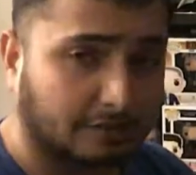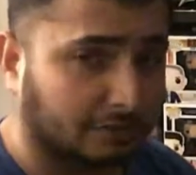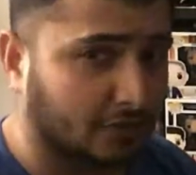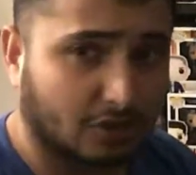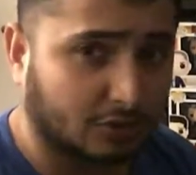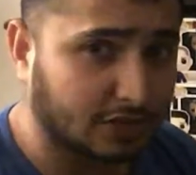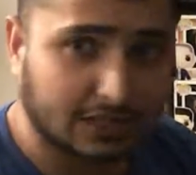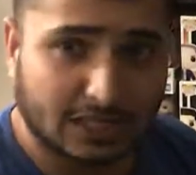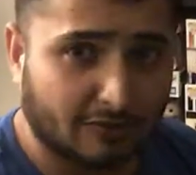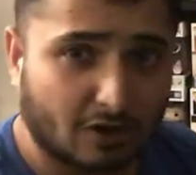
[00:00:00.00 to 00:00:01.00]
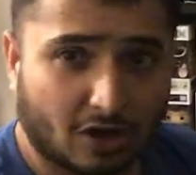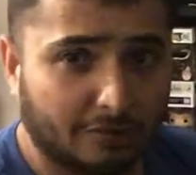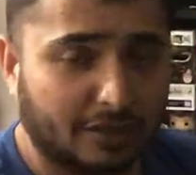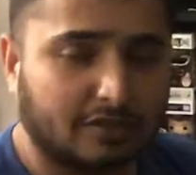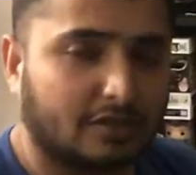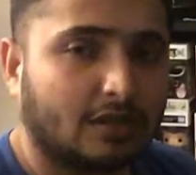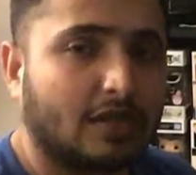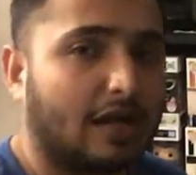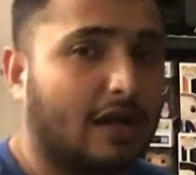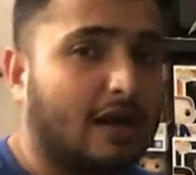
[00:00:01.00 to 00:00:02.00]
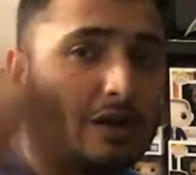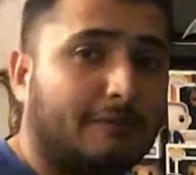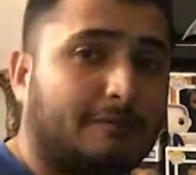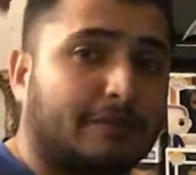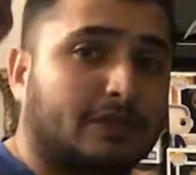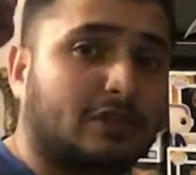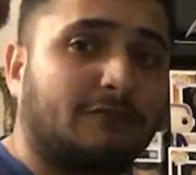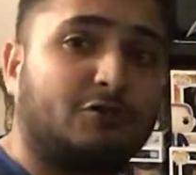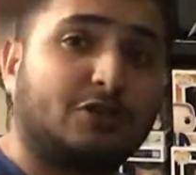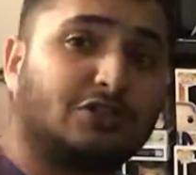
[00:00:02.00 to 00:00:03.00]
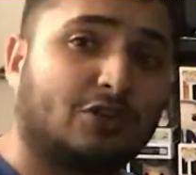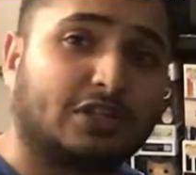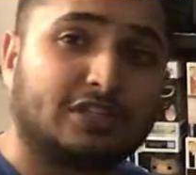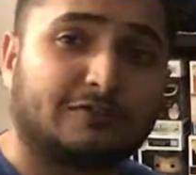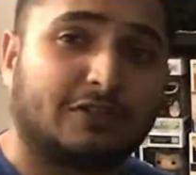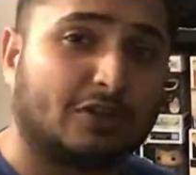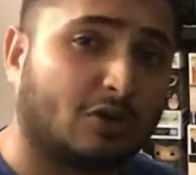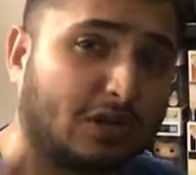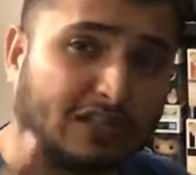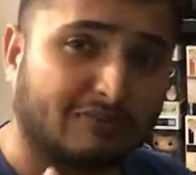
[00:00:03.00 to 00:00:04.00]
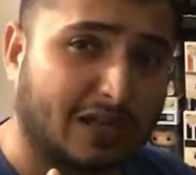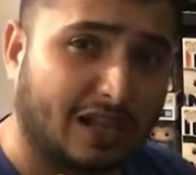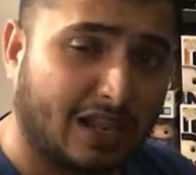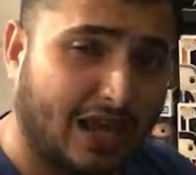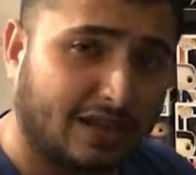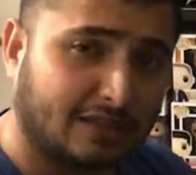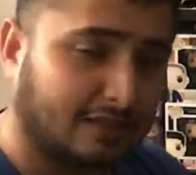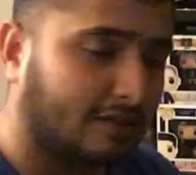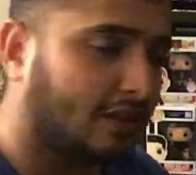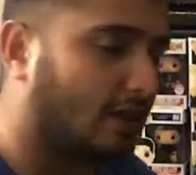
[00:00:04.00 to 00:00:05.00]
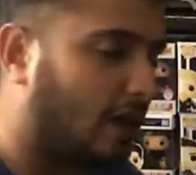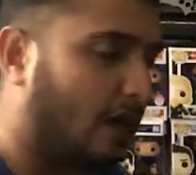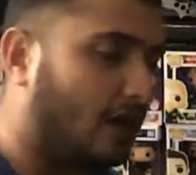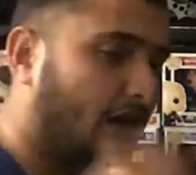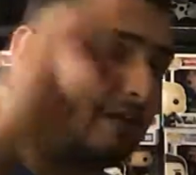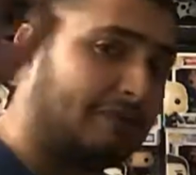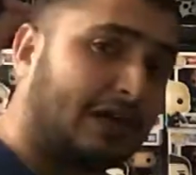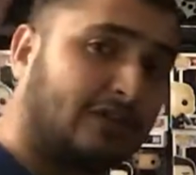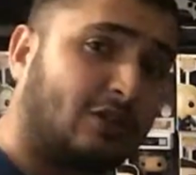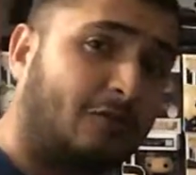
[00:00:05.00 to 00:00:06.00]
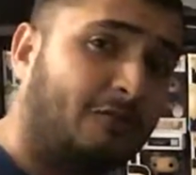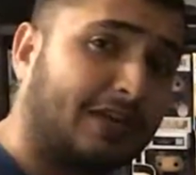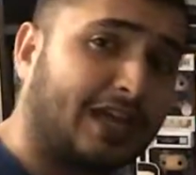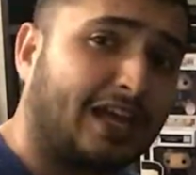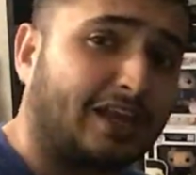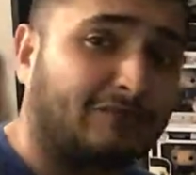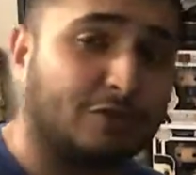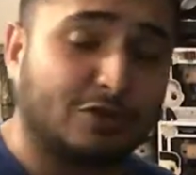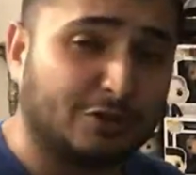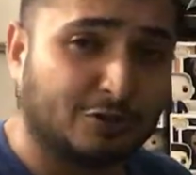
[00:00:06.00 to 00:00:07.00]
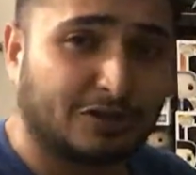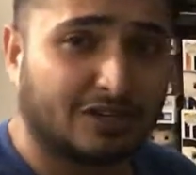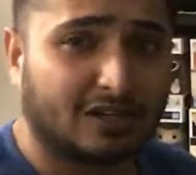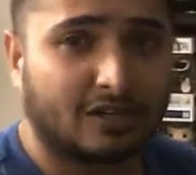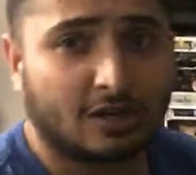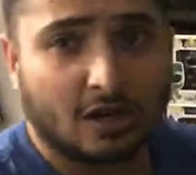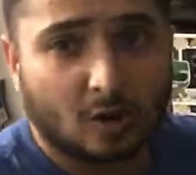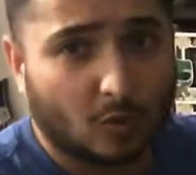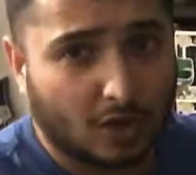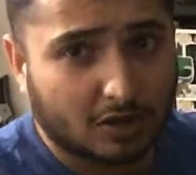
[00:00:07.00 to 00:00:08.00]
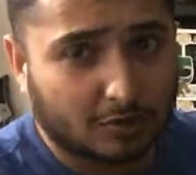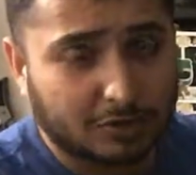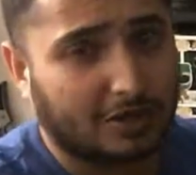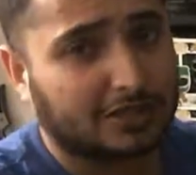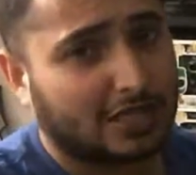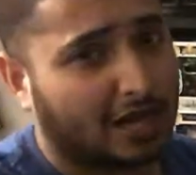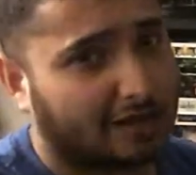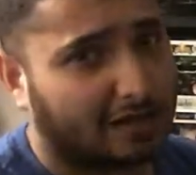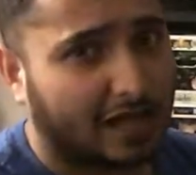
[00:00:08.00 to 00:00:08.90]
You know, just leave a comment. So if you enjoyed this video, leave me a like. Don't forget, if you're new here, welcome to my channel,